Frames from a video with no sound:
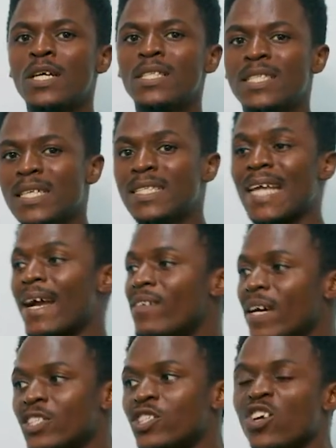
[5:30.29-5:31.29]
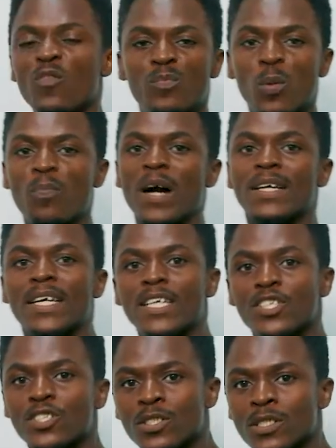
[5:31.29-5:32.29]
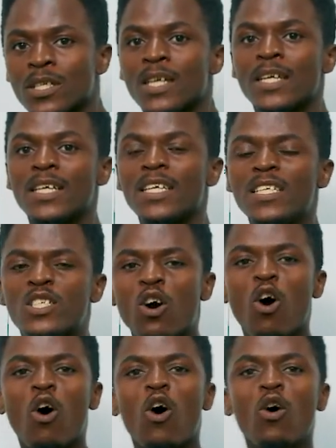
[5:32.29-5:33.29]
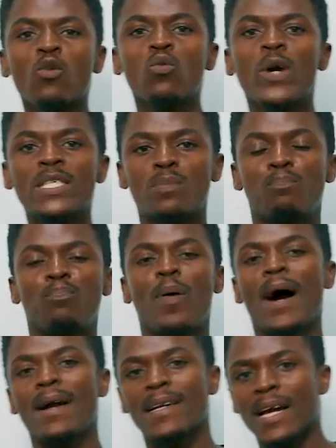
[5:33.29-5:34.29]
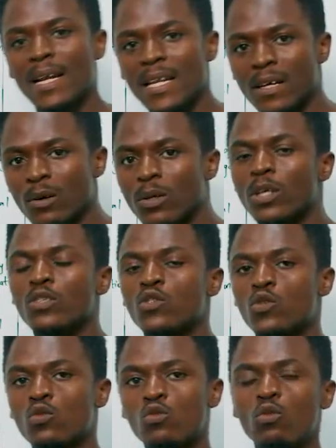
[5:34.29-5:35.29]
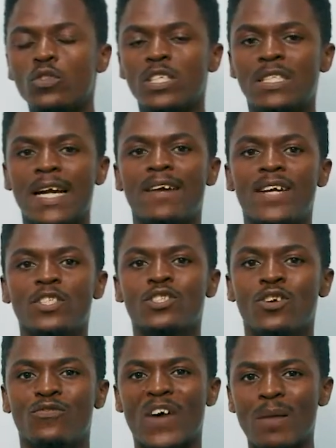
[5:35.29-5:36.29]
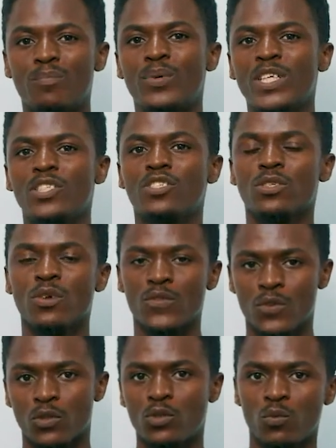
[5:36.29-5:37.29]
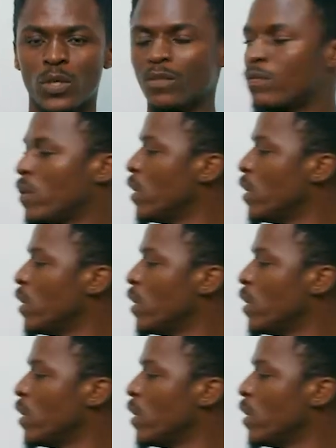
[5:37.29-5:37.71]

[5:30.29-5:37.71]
the direction of propagation is always parallel to the direction of vibration of such wave.